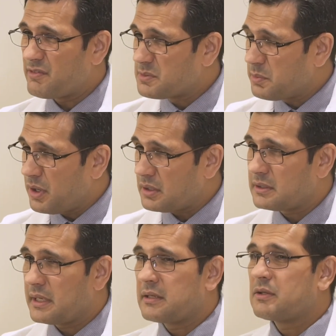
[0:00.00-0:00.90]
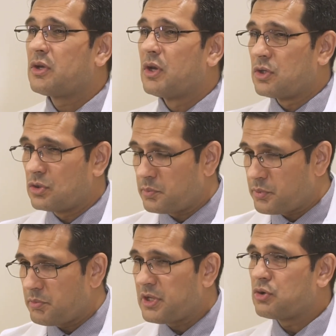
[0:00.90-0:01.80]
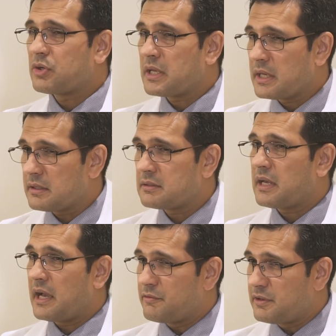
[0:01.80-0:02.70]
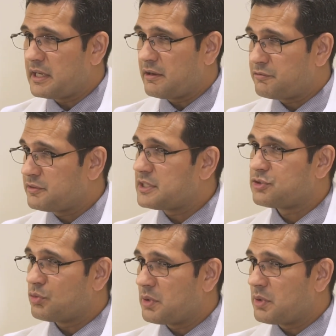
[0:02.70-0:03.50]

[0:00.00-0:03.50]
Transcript: if it's blocked, then you're probably looking at IVF, test tube